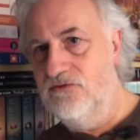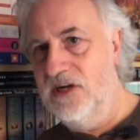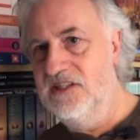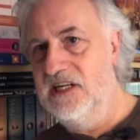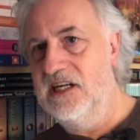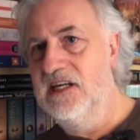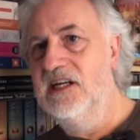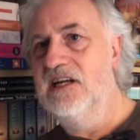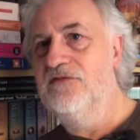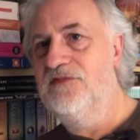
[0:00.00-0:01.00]
writing,
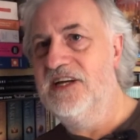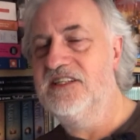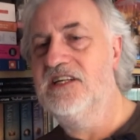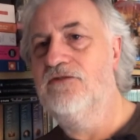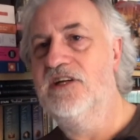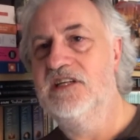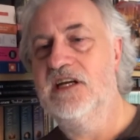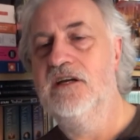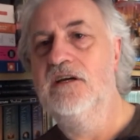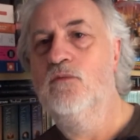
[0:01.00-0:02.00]
in fantasy
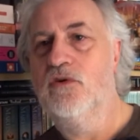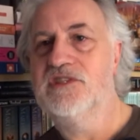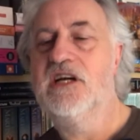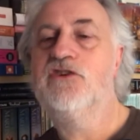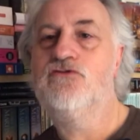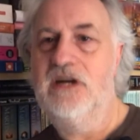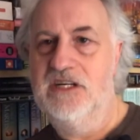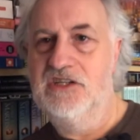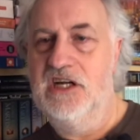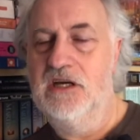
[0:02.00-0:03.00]
writing, was a
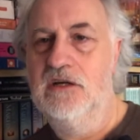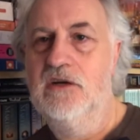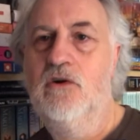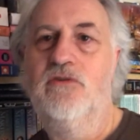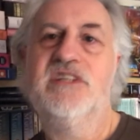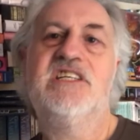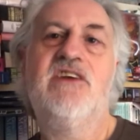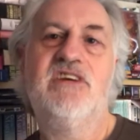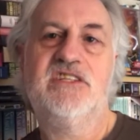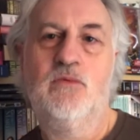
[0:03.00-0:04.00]
trilogy or a
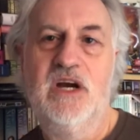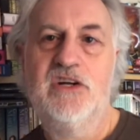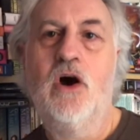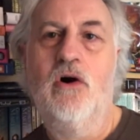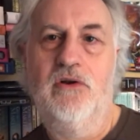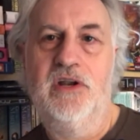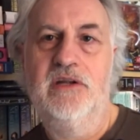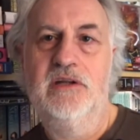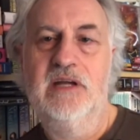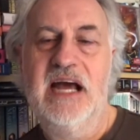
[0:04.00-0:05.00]
series that went on
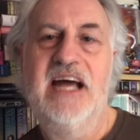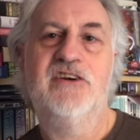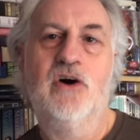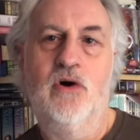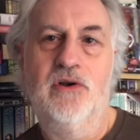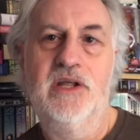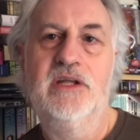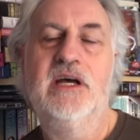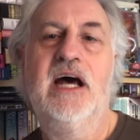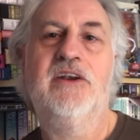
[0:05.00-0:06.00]
and on
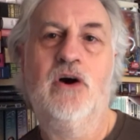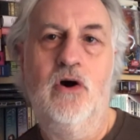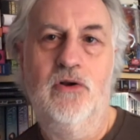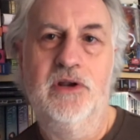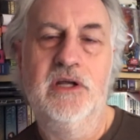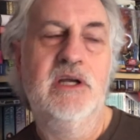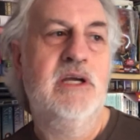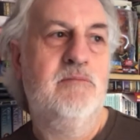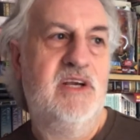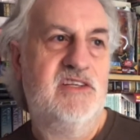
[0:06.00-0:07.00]
and on.
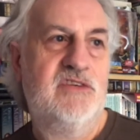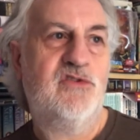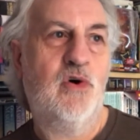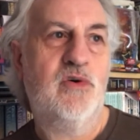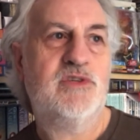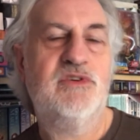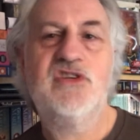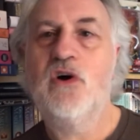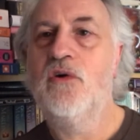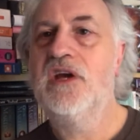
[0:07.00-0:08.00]
Because of course, with
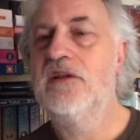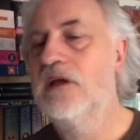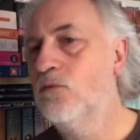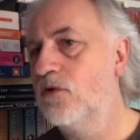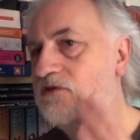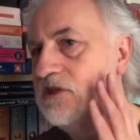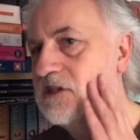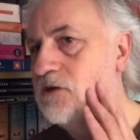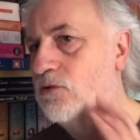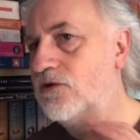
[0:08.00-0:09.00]
Tolkien, there wasn't
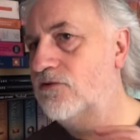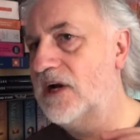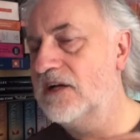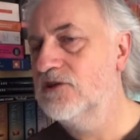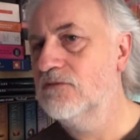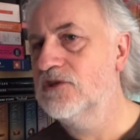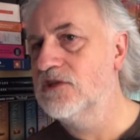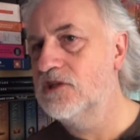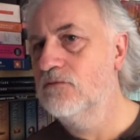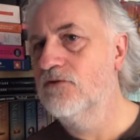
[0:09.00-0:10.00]
just Lord of the Rings, there was the
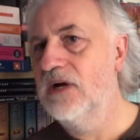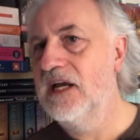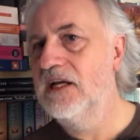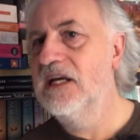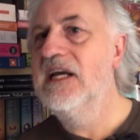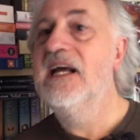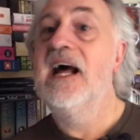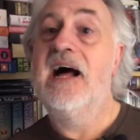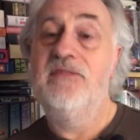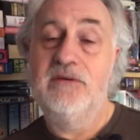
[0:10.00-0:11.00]
Silmarillion,
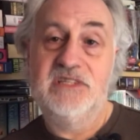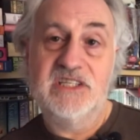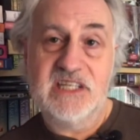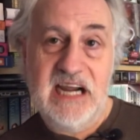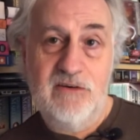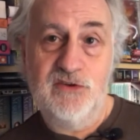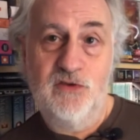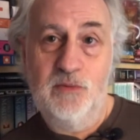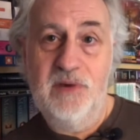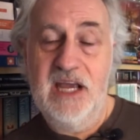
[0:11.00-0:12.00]
and there was this garage
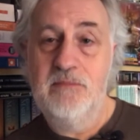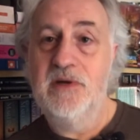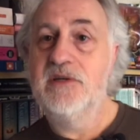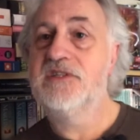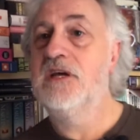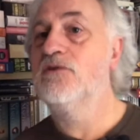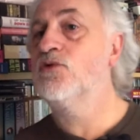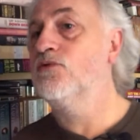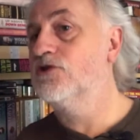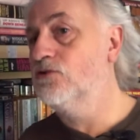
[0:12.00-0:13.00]
full of papers, there was
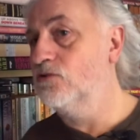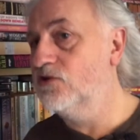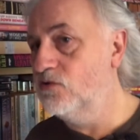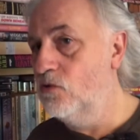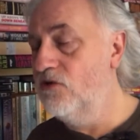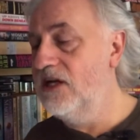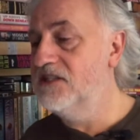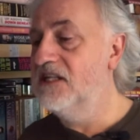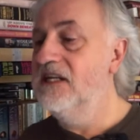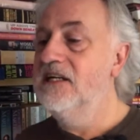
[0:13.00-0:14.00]
all the short
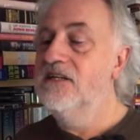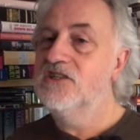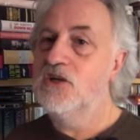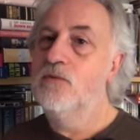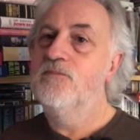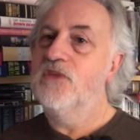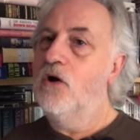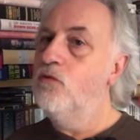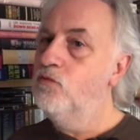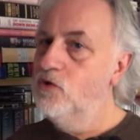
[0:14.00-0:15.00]
stories. So the
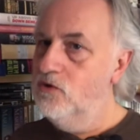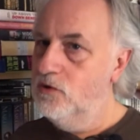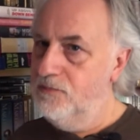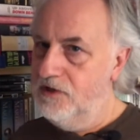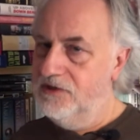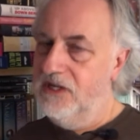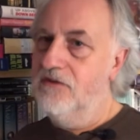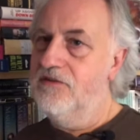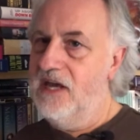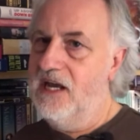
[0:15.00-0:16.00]
whole world building
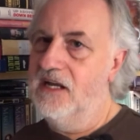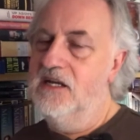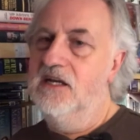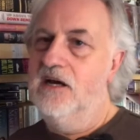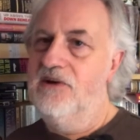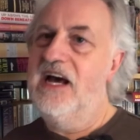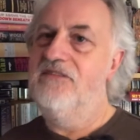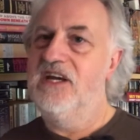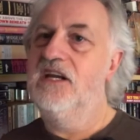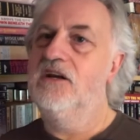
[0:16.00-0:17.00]
thing of
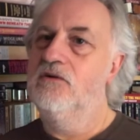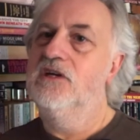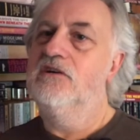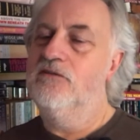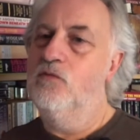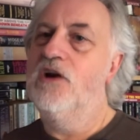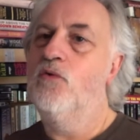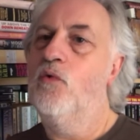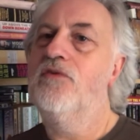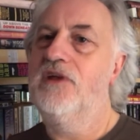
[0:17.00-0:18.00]
having, you know, you'd have one
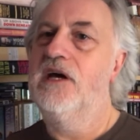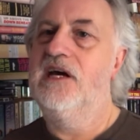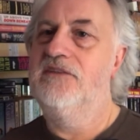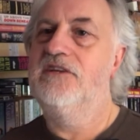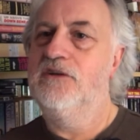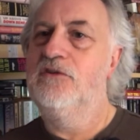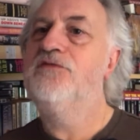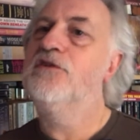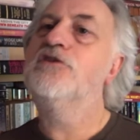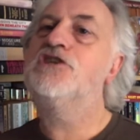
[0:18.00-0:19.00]
author and, you know, you'd
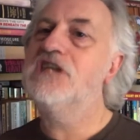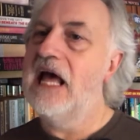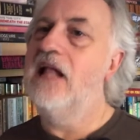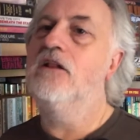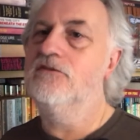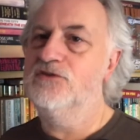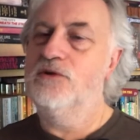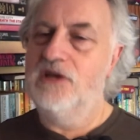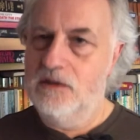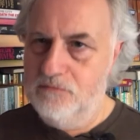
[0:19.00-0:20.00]
fill shelves with
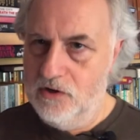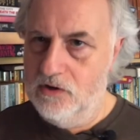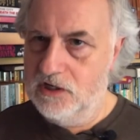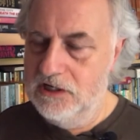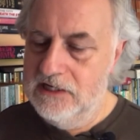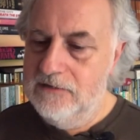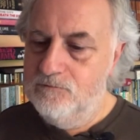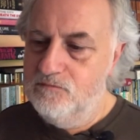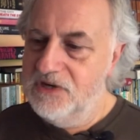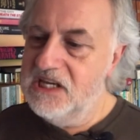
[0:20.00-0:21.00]
their book
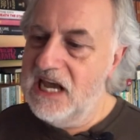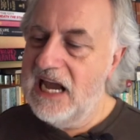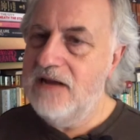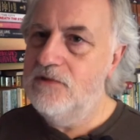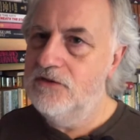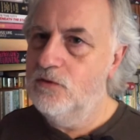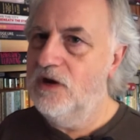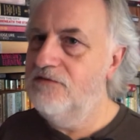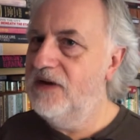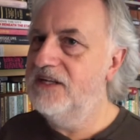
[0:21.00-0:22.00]
became the way
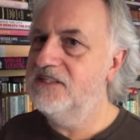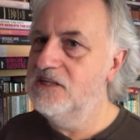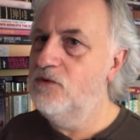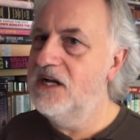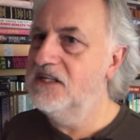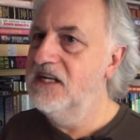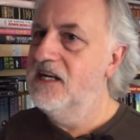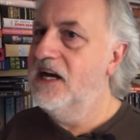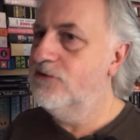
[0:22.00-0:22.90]
fantasy went. And of